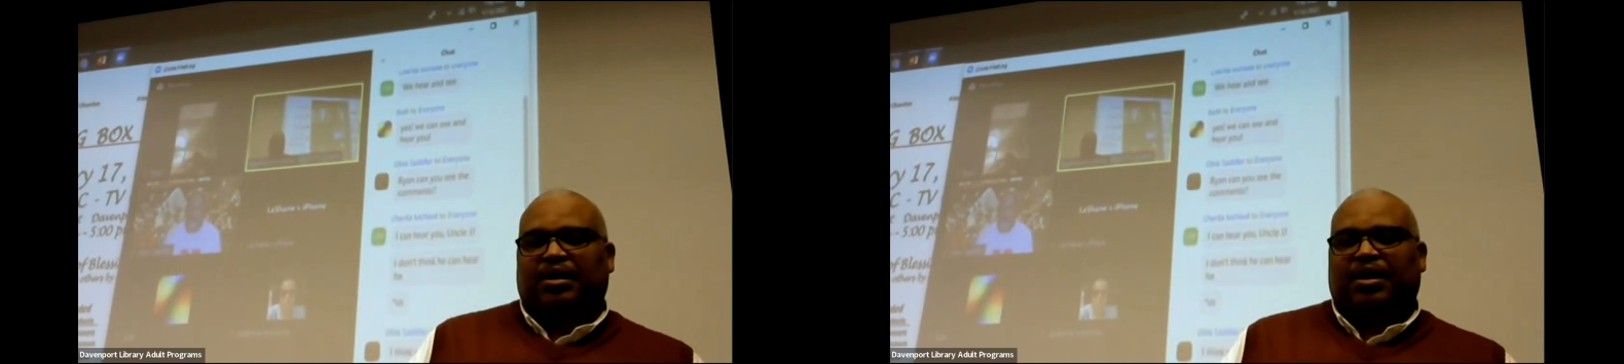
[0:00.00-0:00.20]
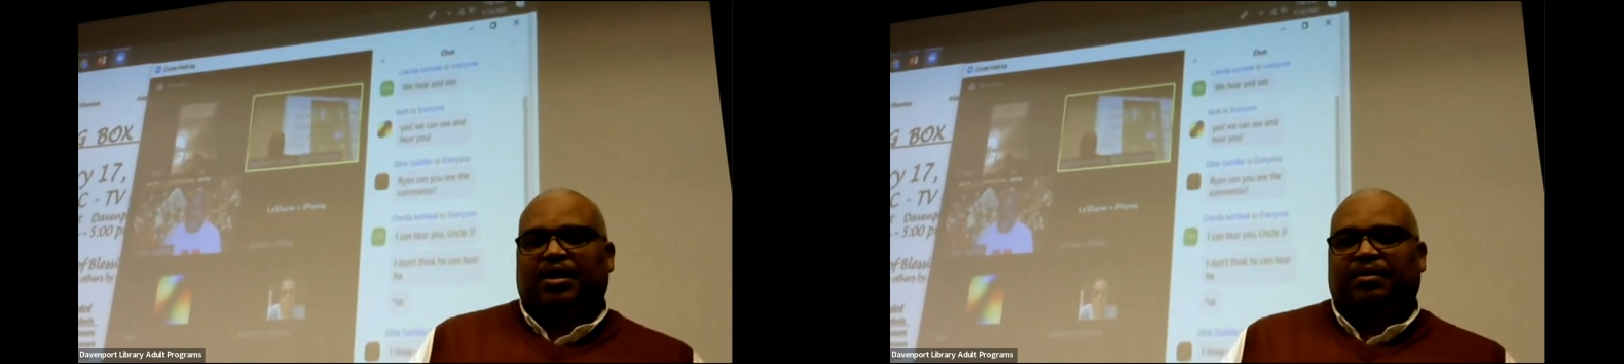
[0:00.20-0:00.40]

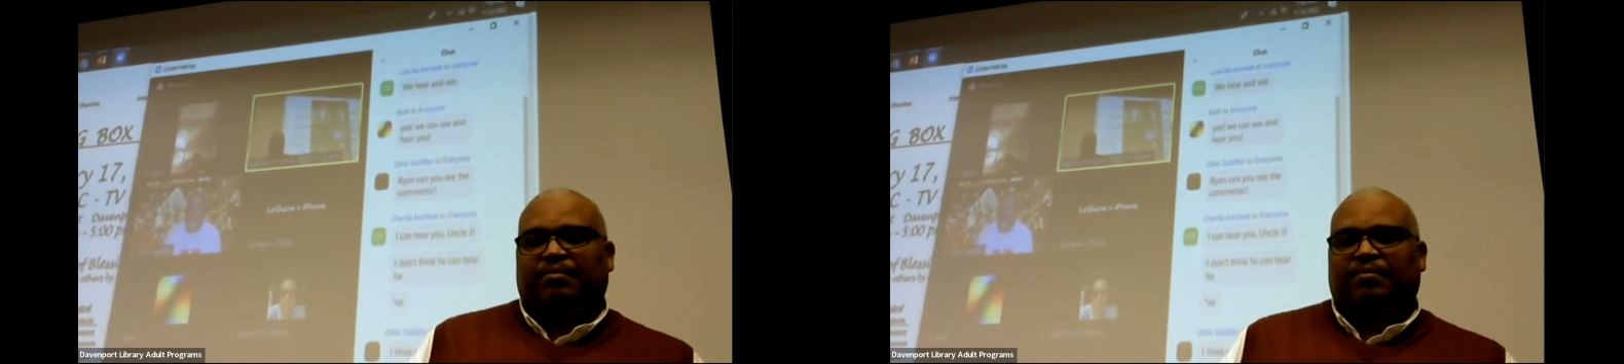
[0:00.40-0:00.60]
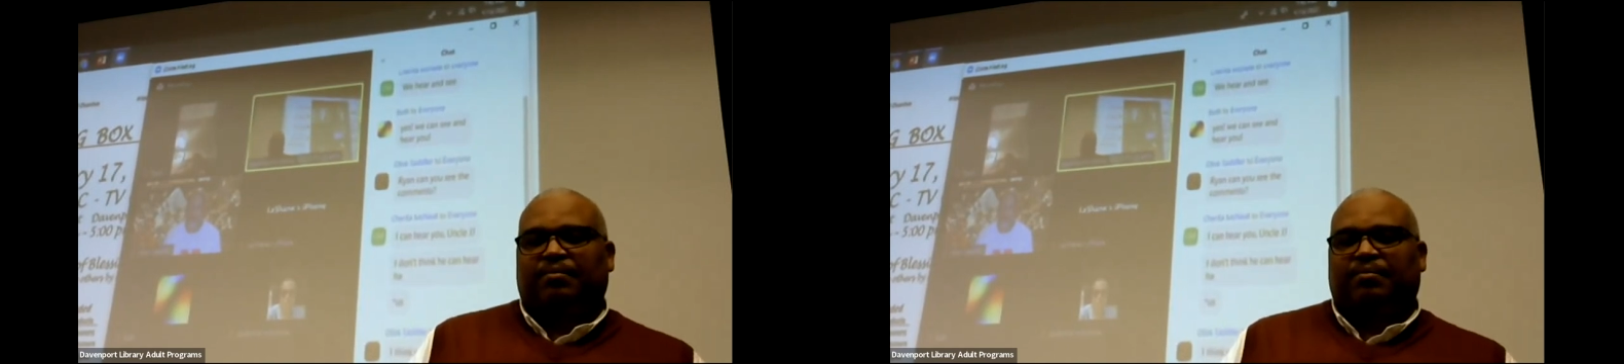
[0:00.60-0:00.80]

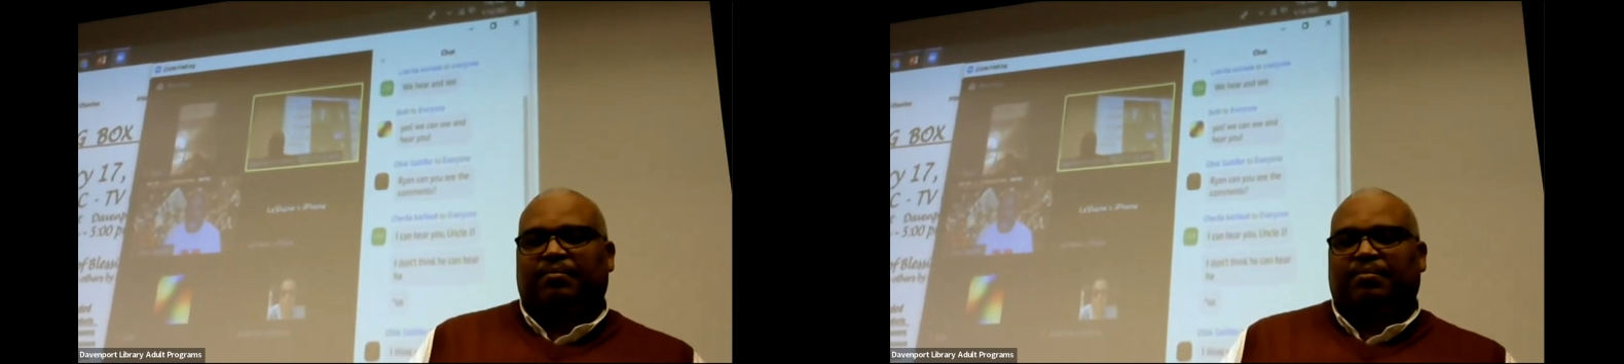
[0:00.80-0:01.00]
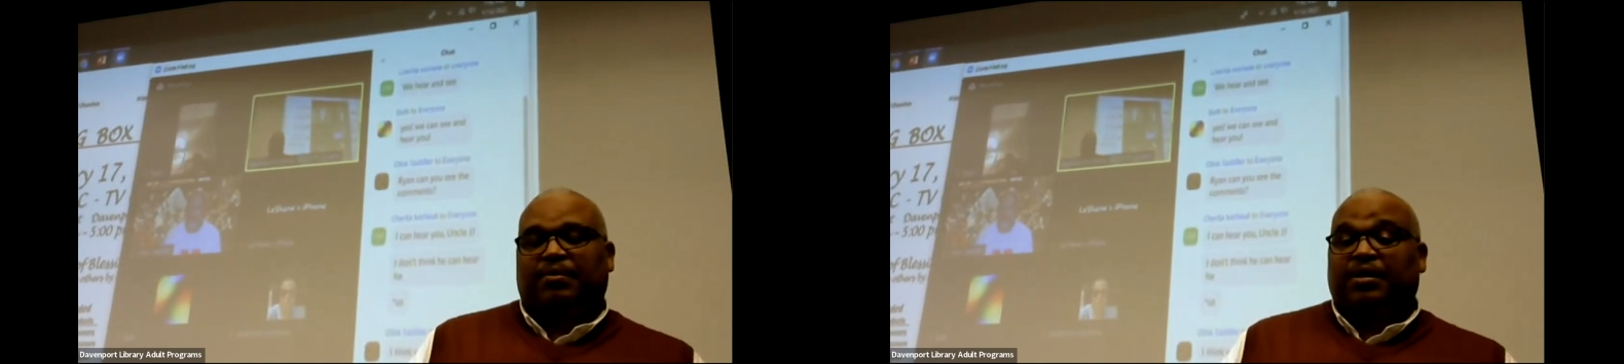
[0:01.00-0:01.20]
and
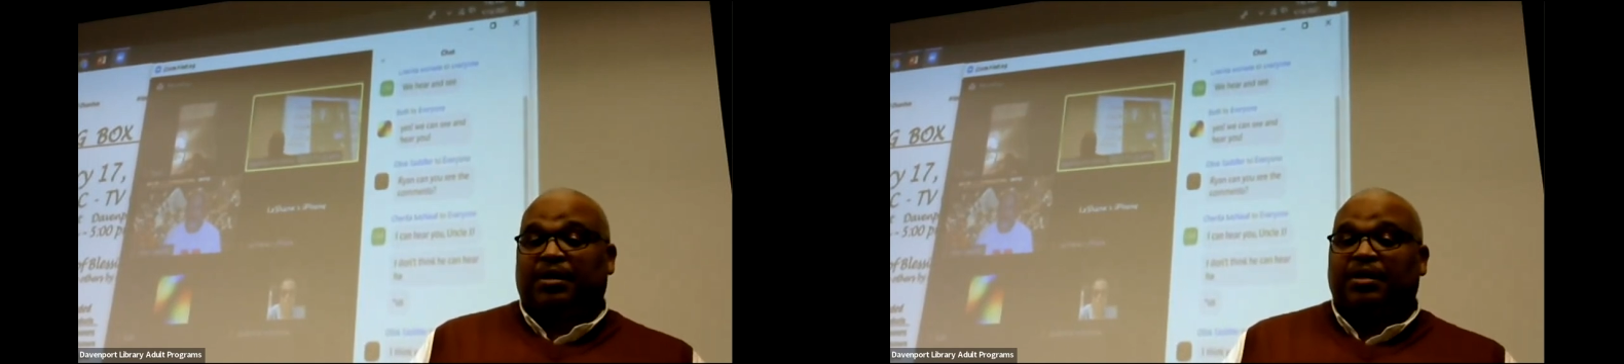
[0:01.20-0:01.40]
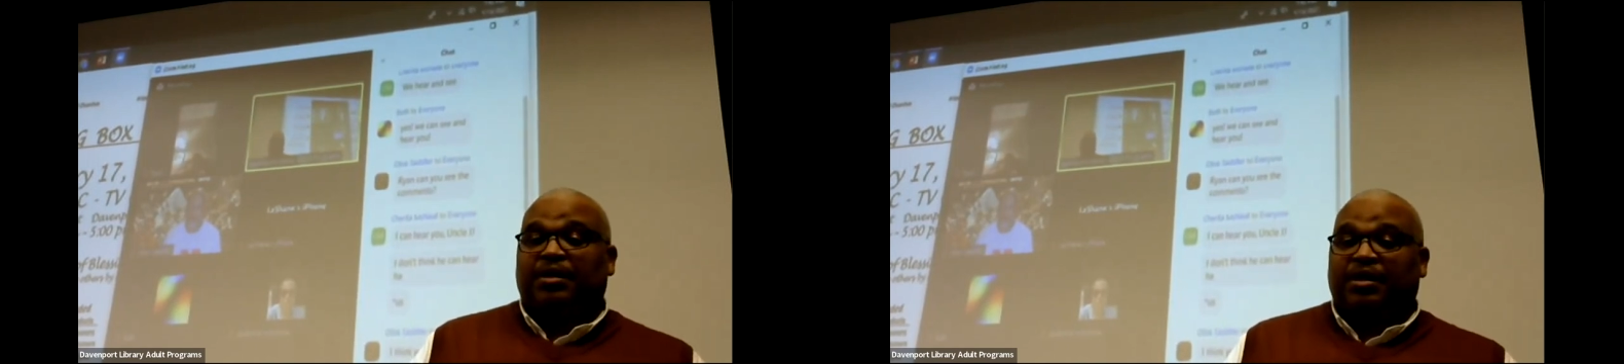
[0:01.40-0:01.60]

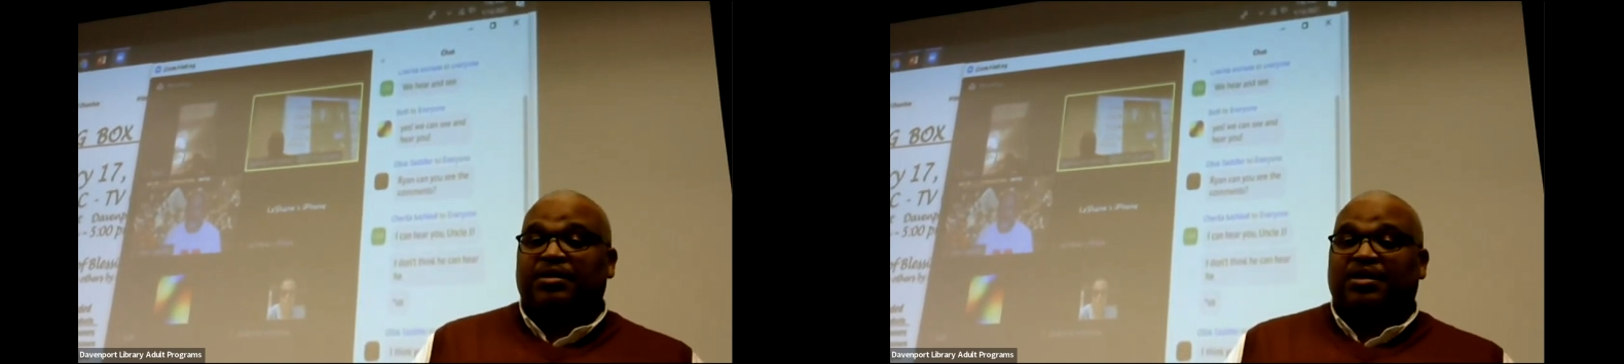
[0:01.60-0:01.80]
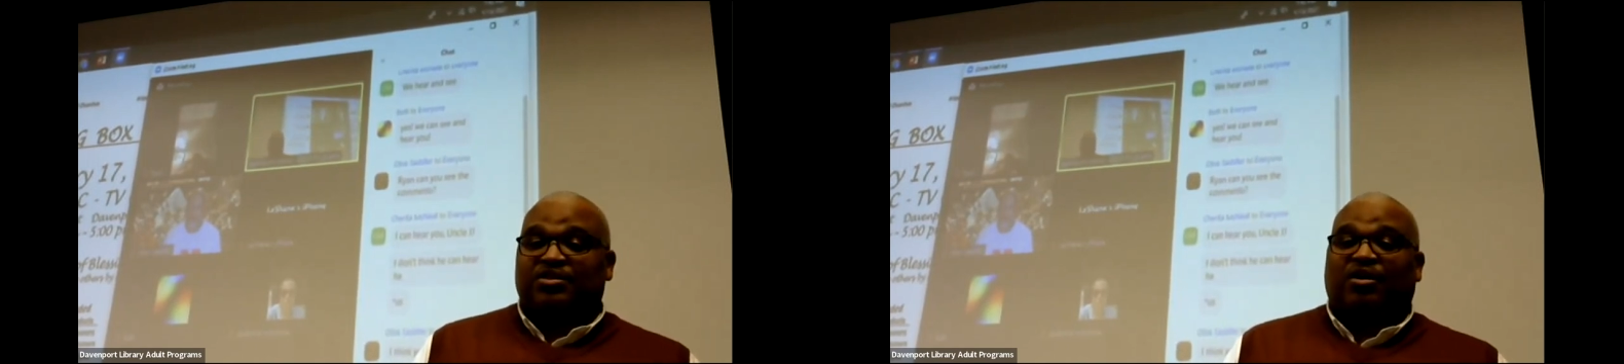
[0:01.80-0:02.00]

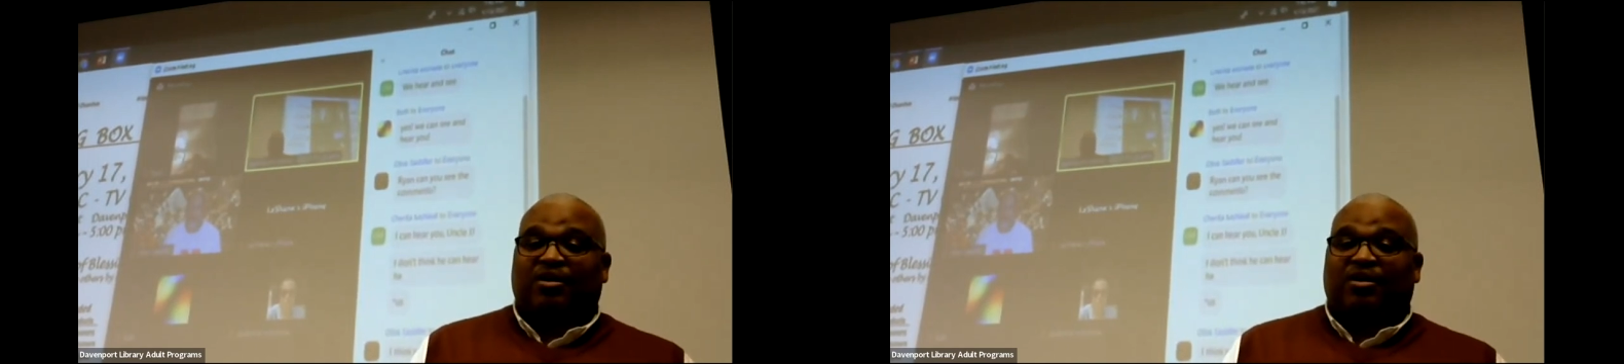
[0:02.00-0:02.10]
it's